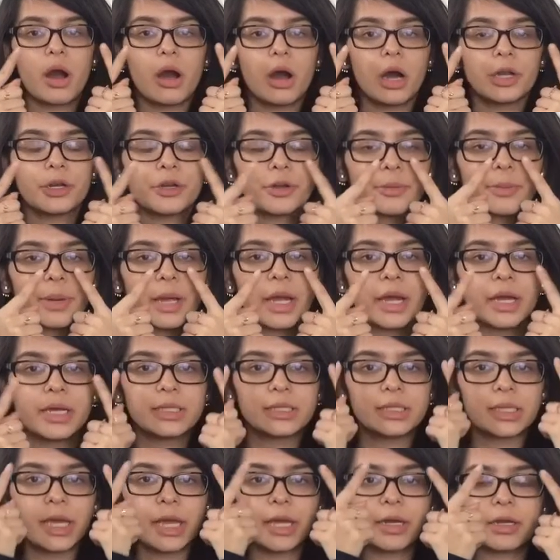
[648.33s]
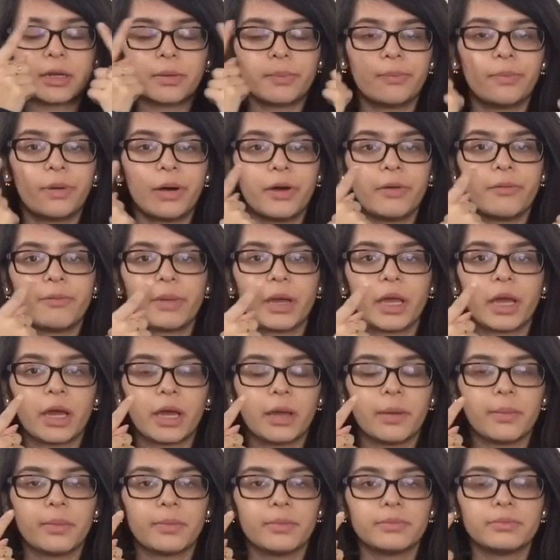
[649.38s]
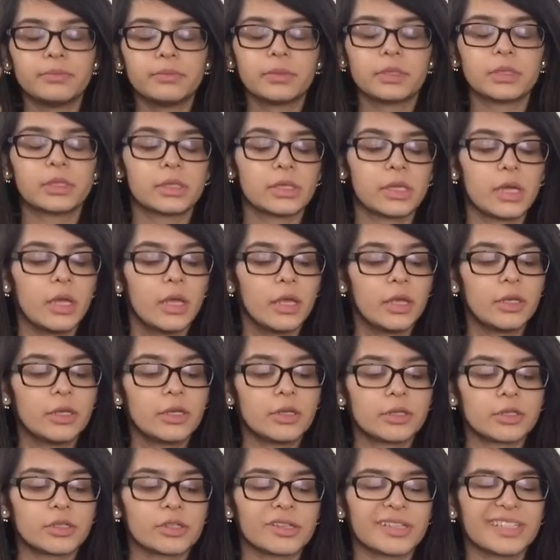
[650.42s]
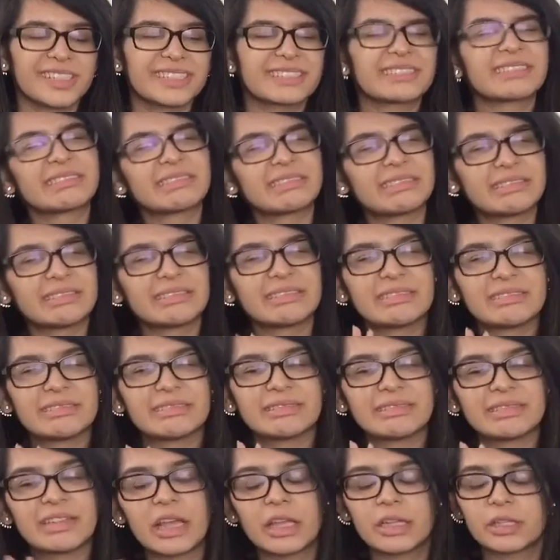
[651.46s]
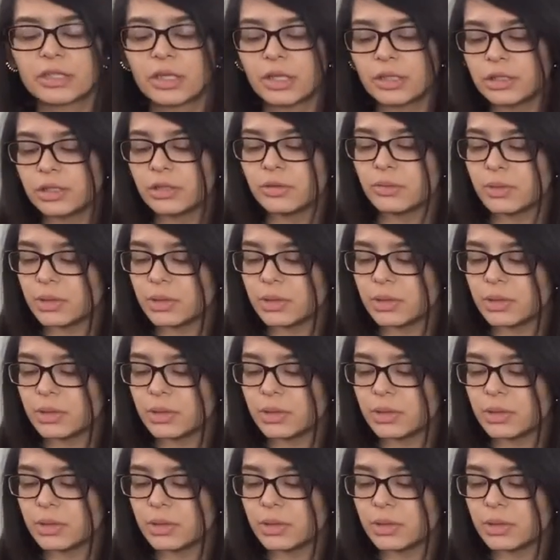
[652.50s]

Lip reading: under my eyes and above my eye. So I do